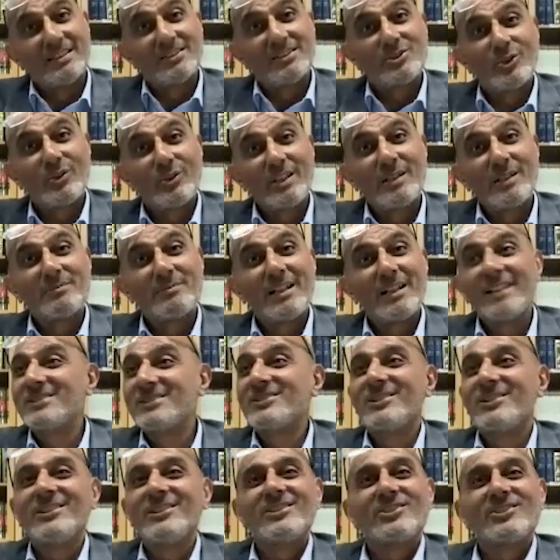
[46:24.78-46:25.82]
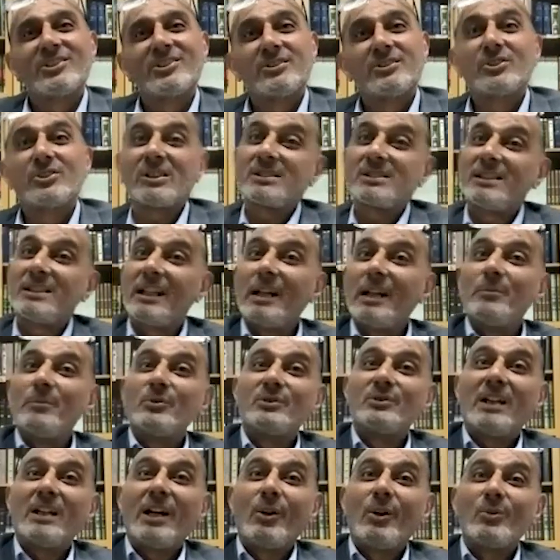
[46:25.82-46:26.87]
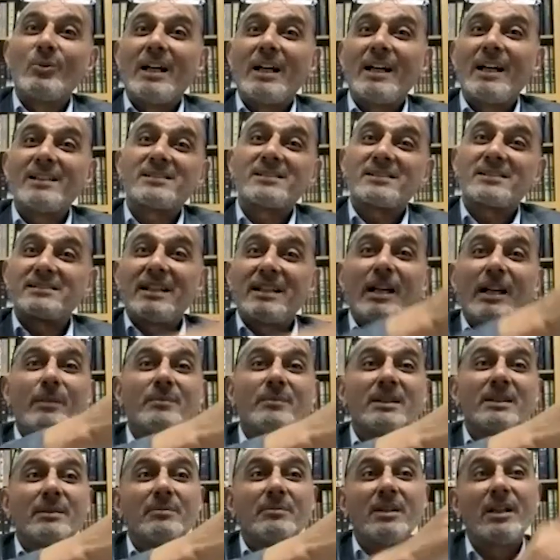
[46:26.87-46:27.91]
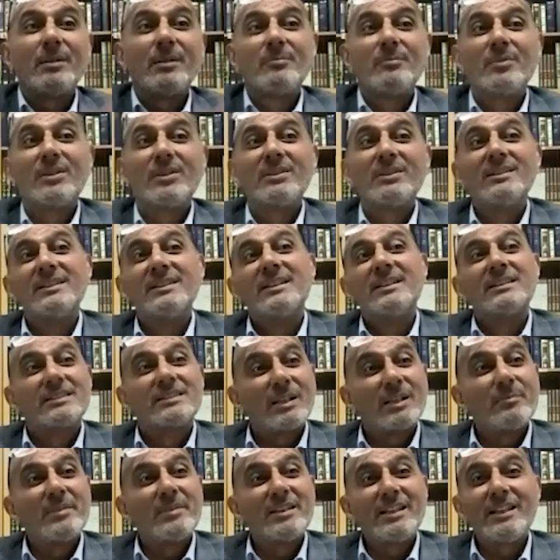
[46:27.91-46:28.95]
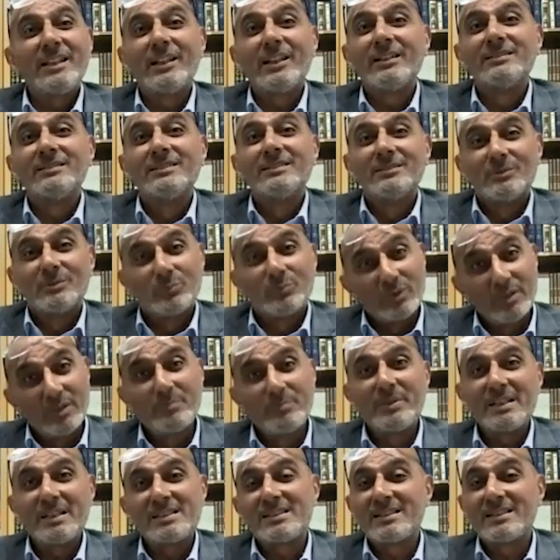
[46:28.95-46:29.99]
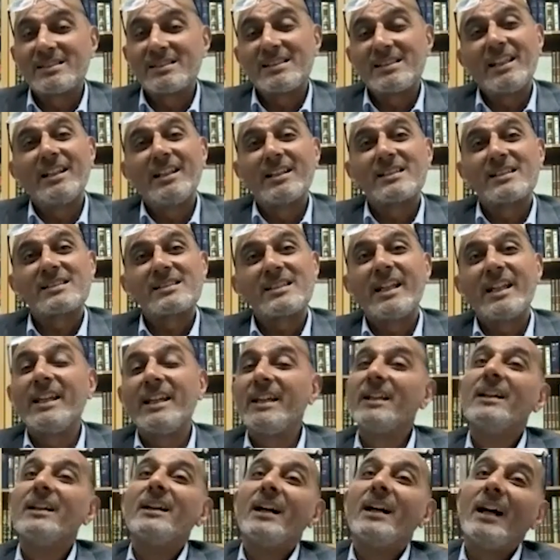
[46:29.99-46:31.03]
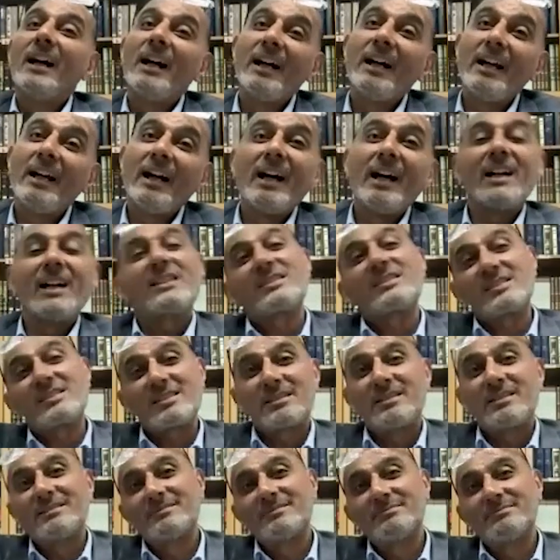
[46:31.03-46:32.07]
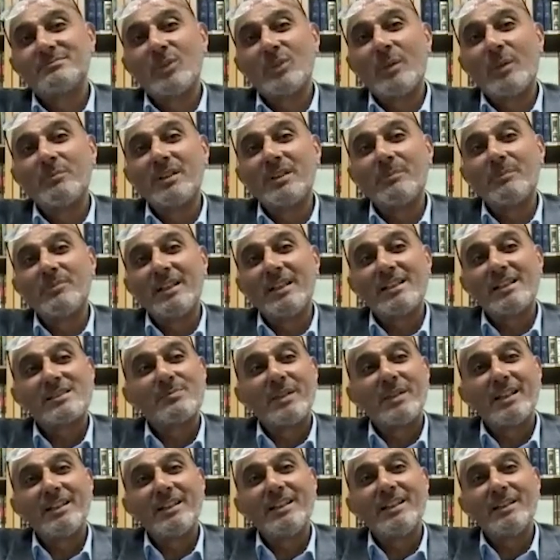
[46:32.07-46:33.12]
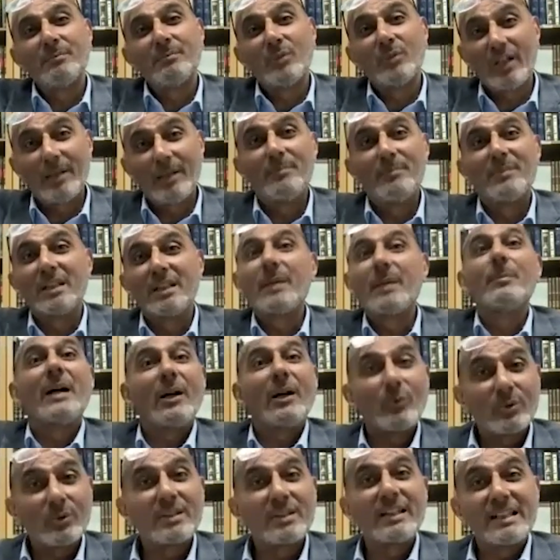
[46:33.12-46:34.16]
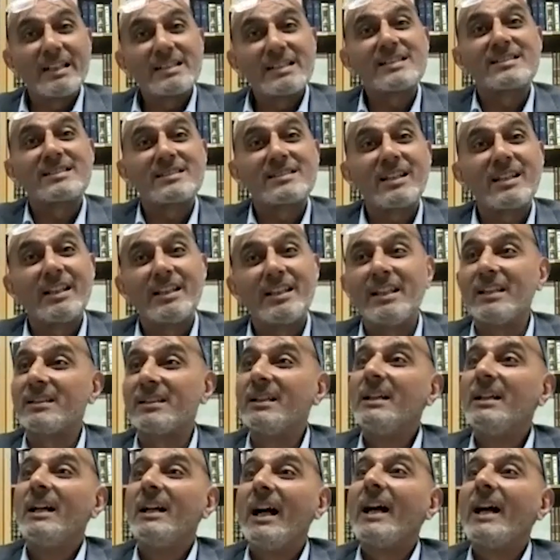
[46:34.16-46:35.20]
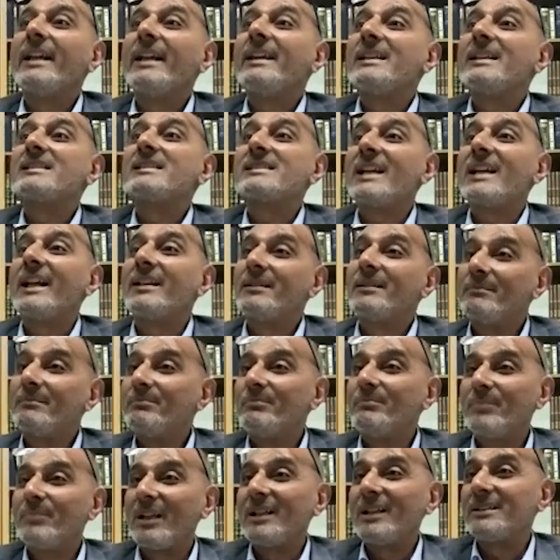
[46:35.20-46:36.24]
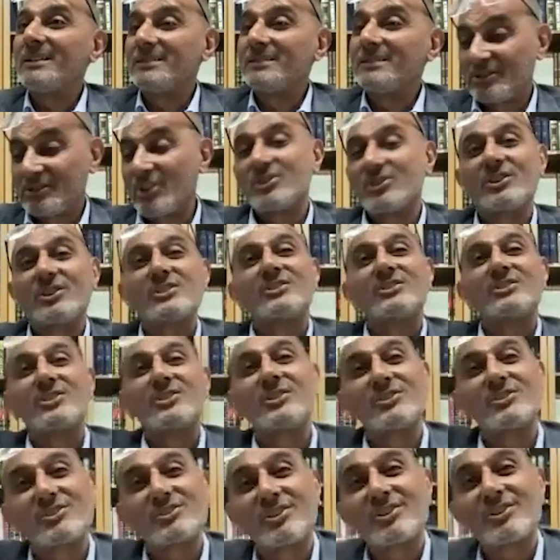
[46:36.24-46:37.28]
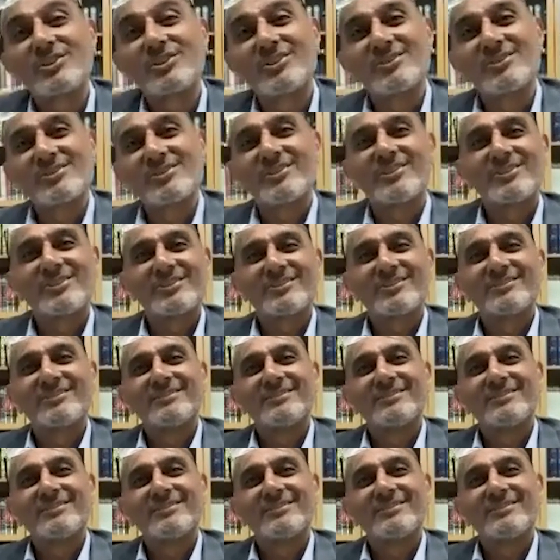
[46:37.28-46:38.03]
talking about his teacher, just like Abu Dawud asks Ahmad ibn Hanbal, Tirmidhi will be seen as saying, I asked Muhammad ibn Ismail, Muhammad, about this hadith, and he said such and such and such and such.